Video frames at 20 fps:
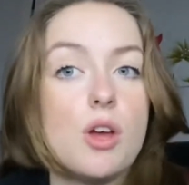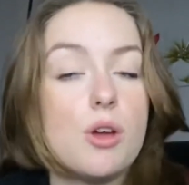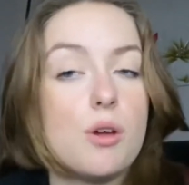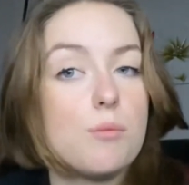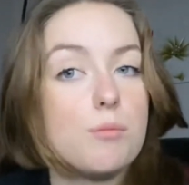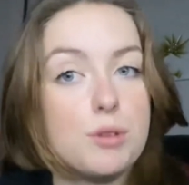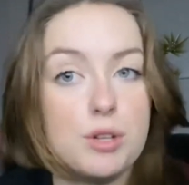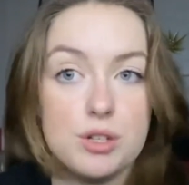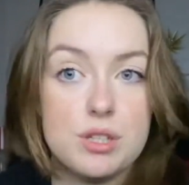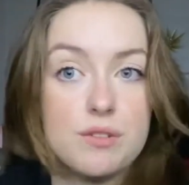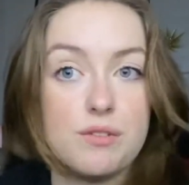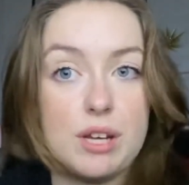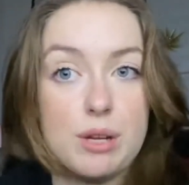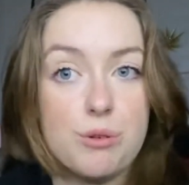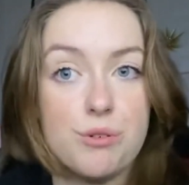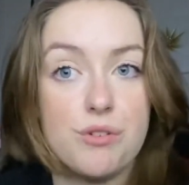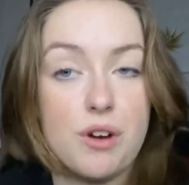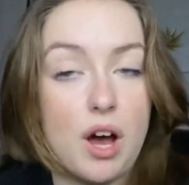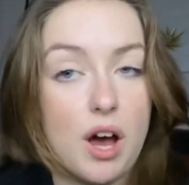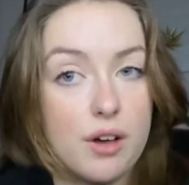beautifully
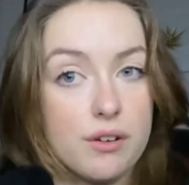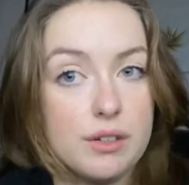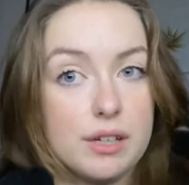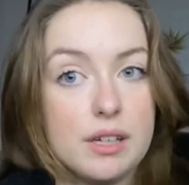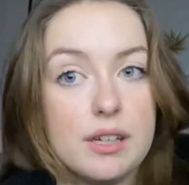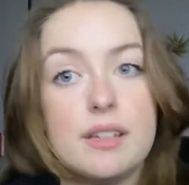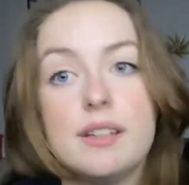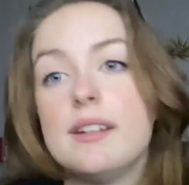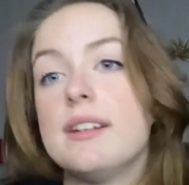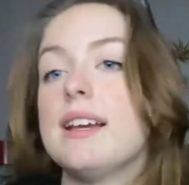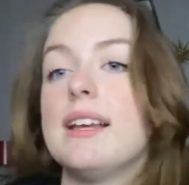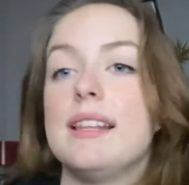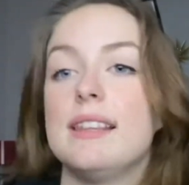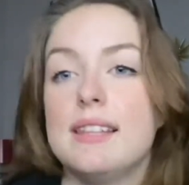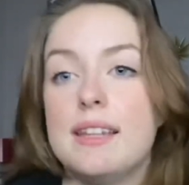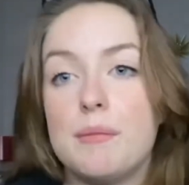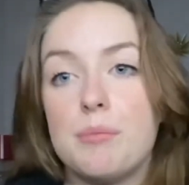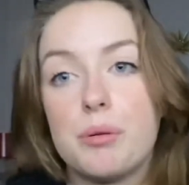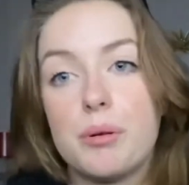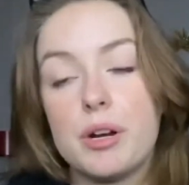with other
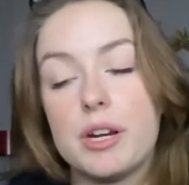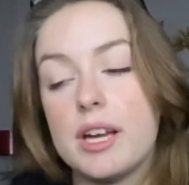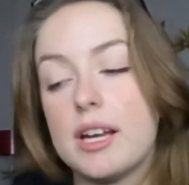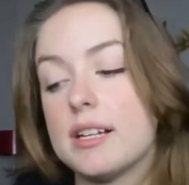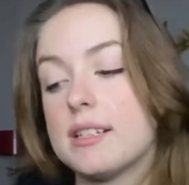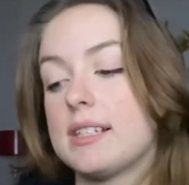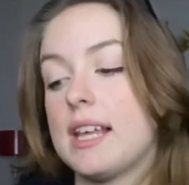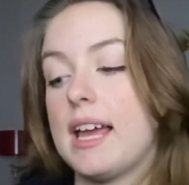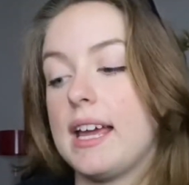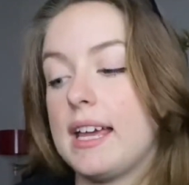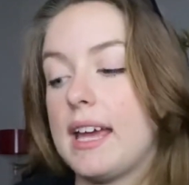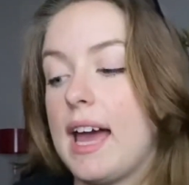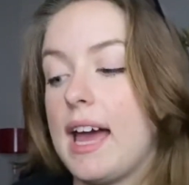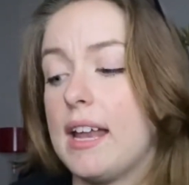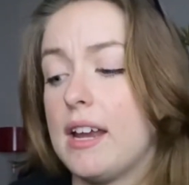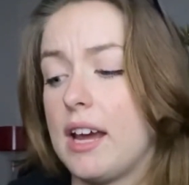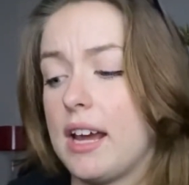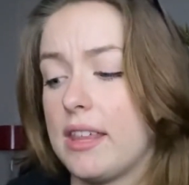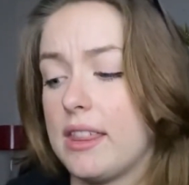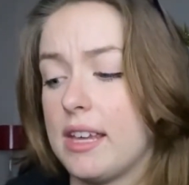lip products. Again,
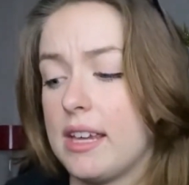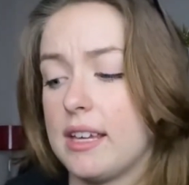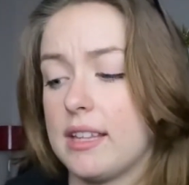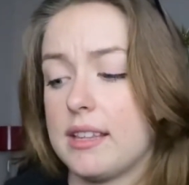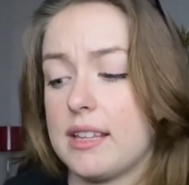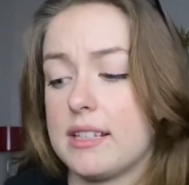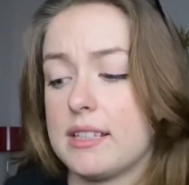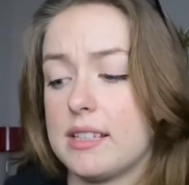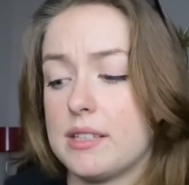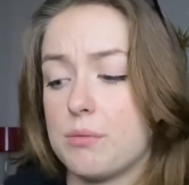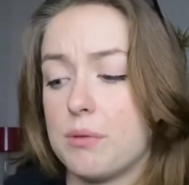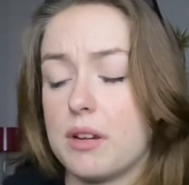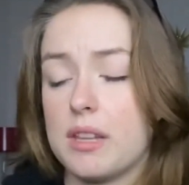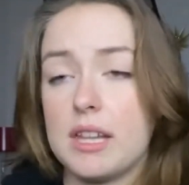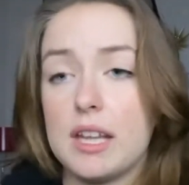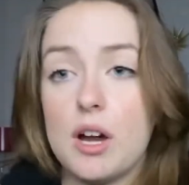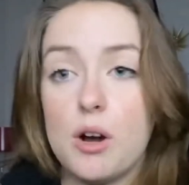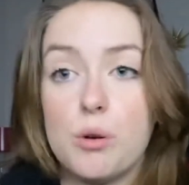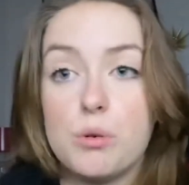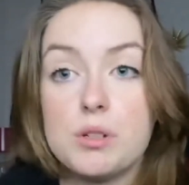I think this is one of the
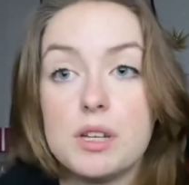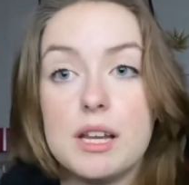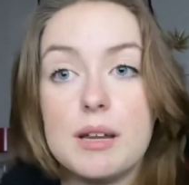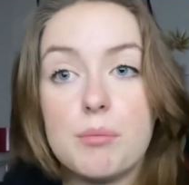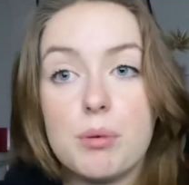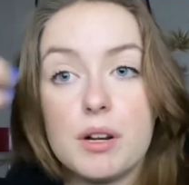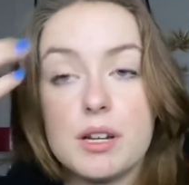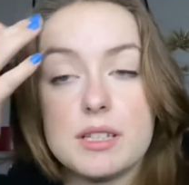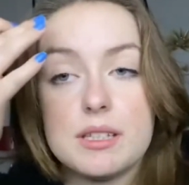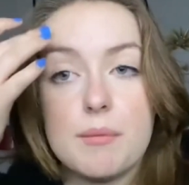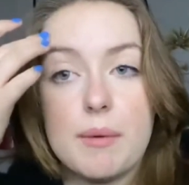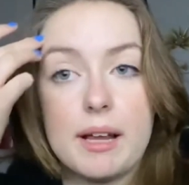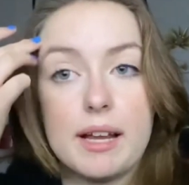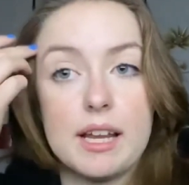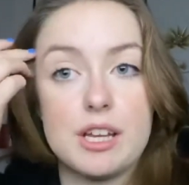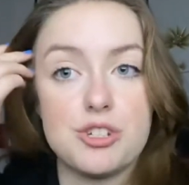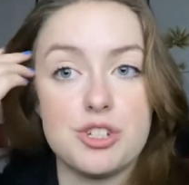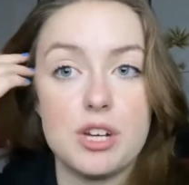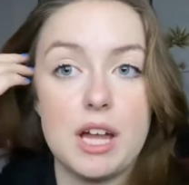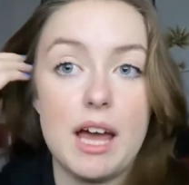older lip products in my
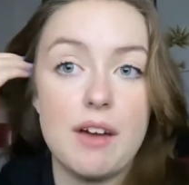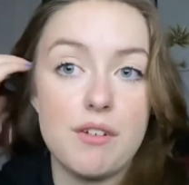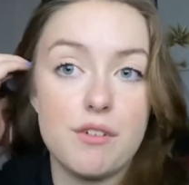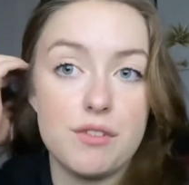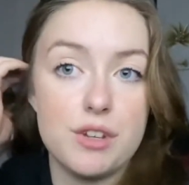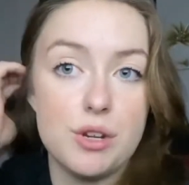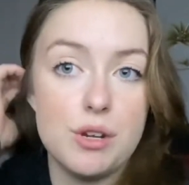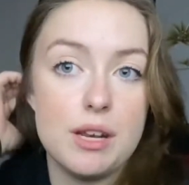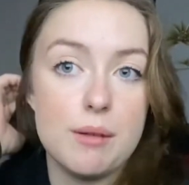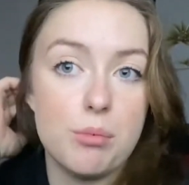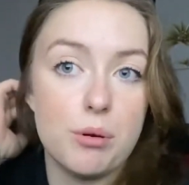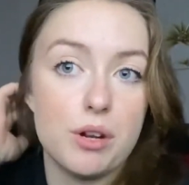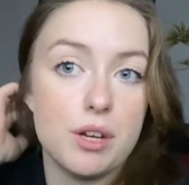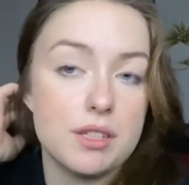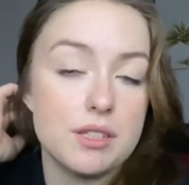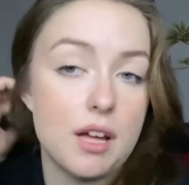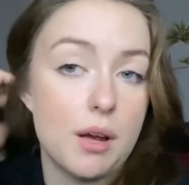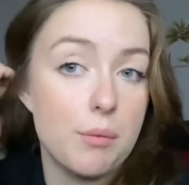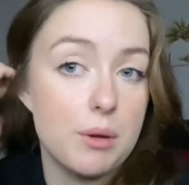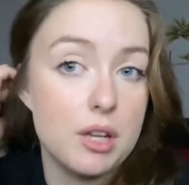collection. I have a few lip products
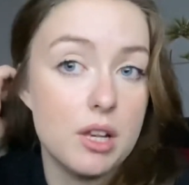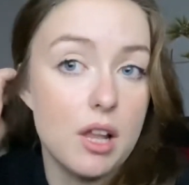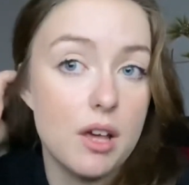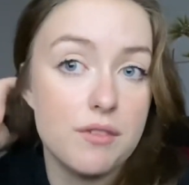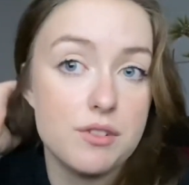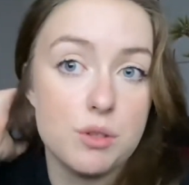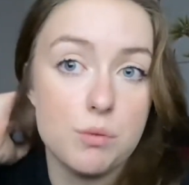I would love to